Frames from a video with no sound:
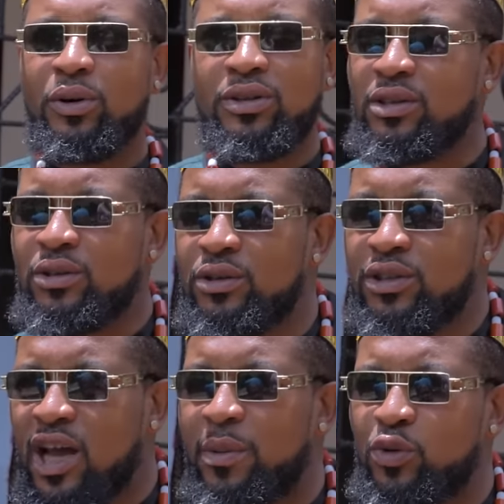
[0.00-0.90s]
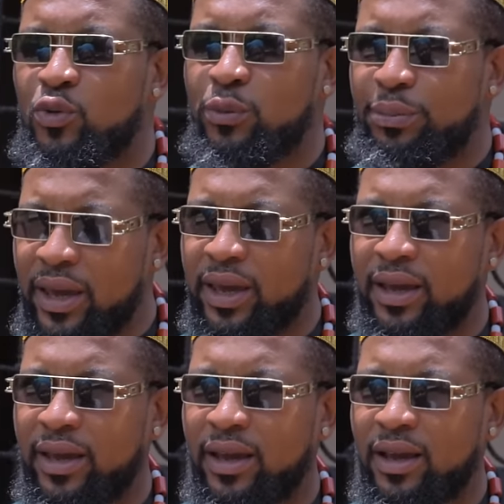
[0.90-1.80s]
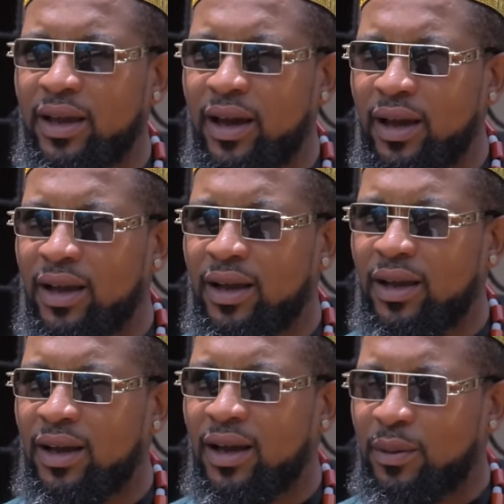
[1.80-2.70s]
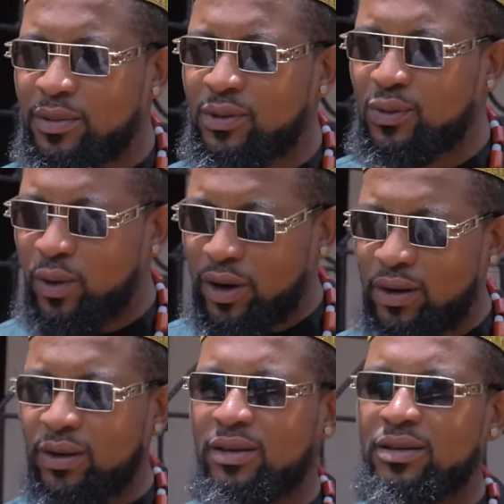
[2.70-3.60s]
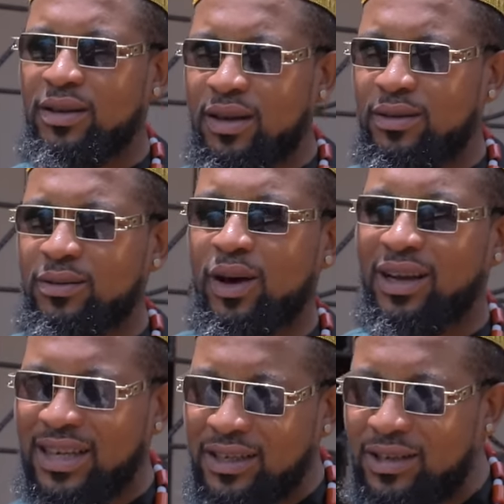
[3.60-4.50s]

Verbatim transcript: but in due time you will be. Eh? I'm still working on it. Eh? As I